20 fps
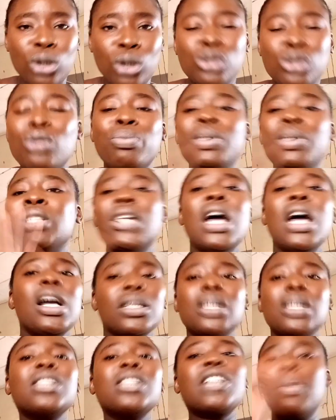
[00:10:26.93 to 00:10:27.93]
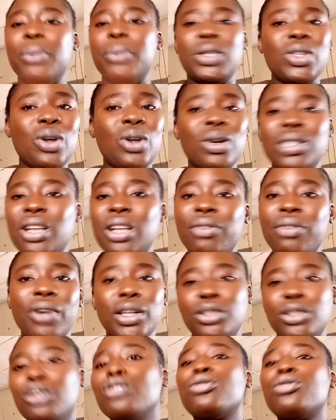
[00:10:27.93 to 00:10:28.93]
So please, just keep it to yourself and
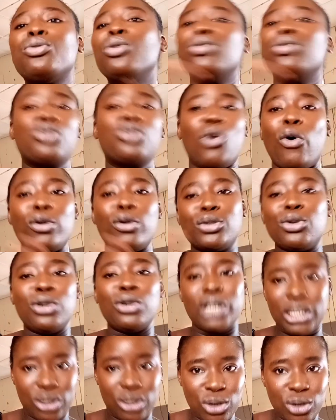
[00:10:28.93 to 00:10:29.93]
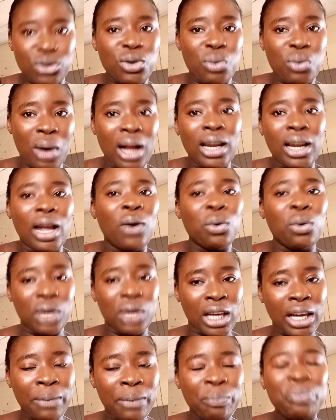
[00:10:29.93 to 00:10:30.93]
just don't cause unnecessary wahala,
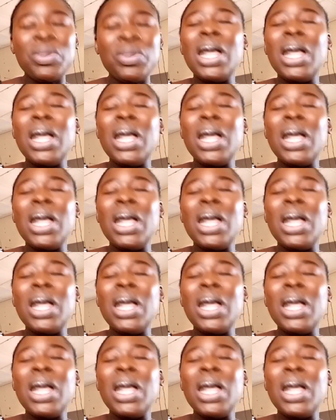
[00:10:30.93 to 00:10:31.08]
okay?